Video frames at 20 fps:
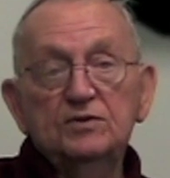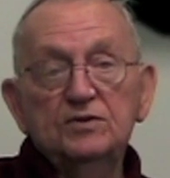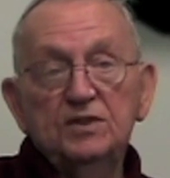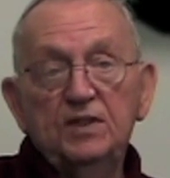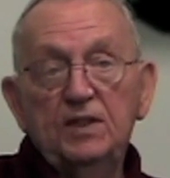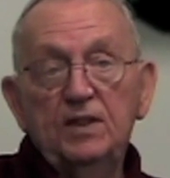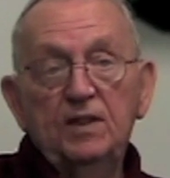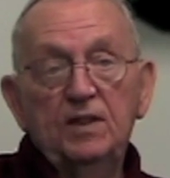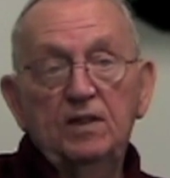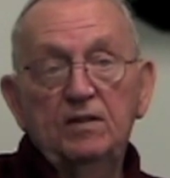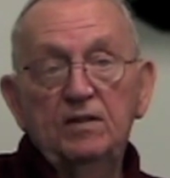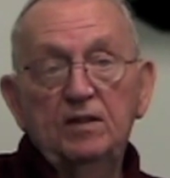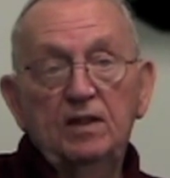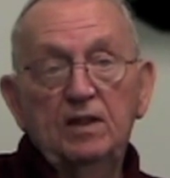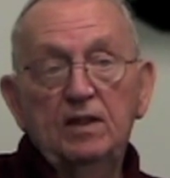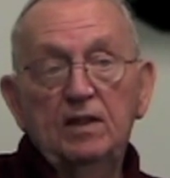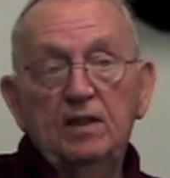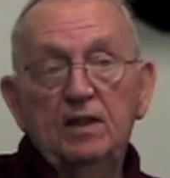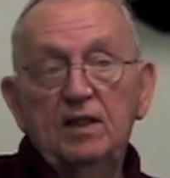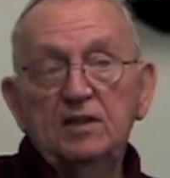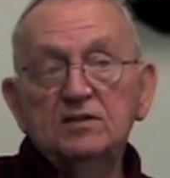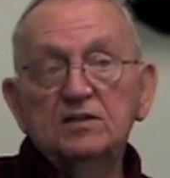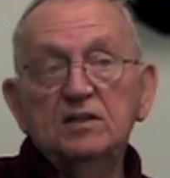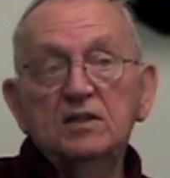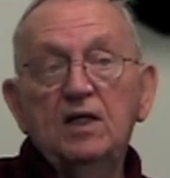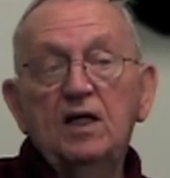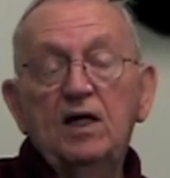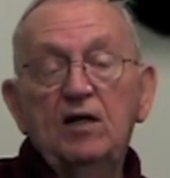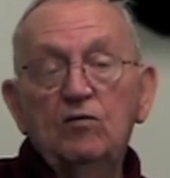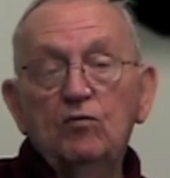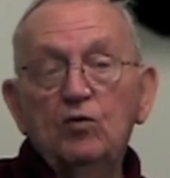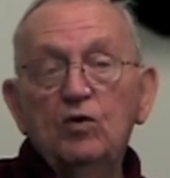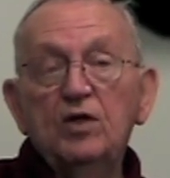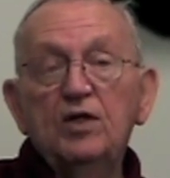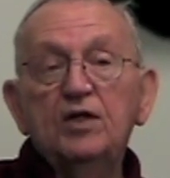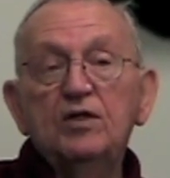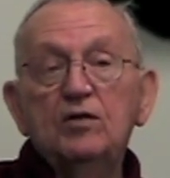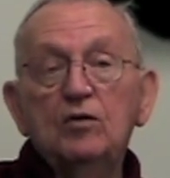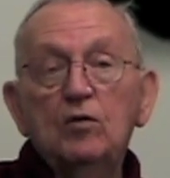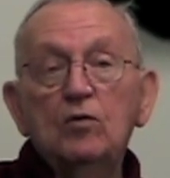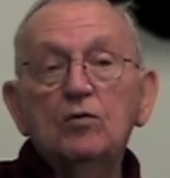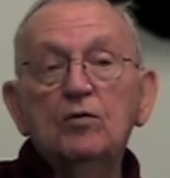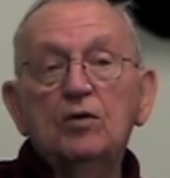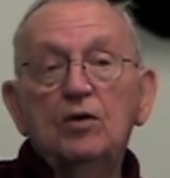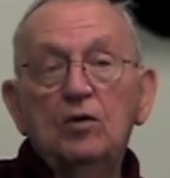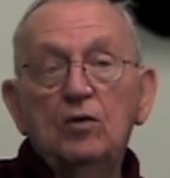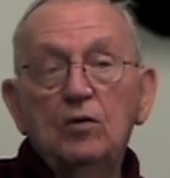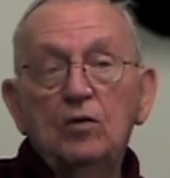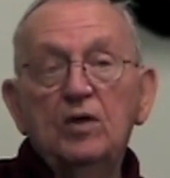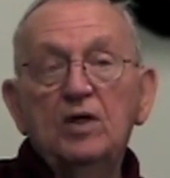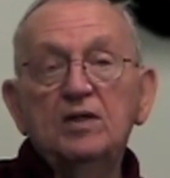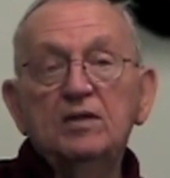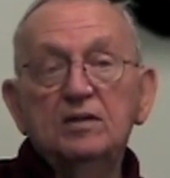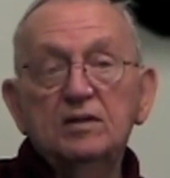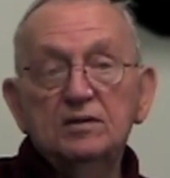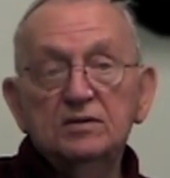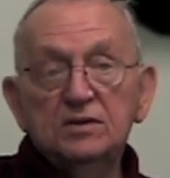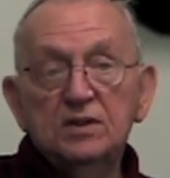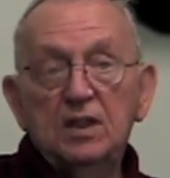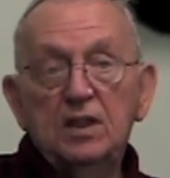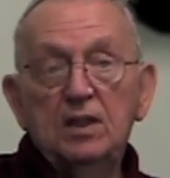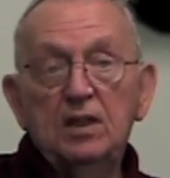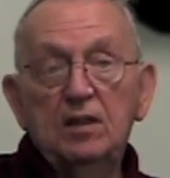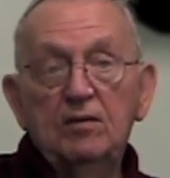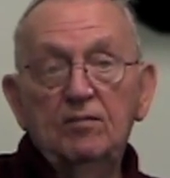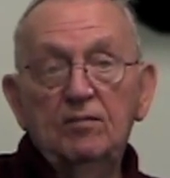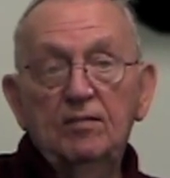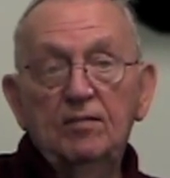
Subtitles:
say anything. And I said, I really don't know at this time.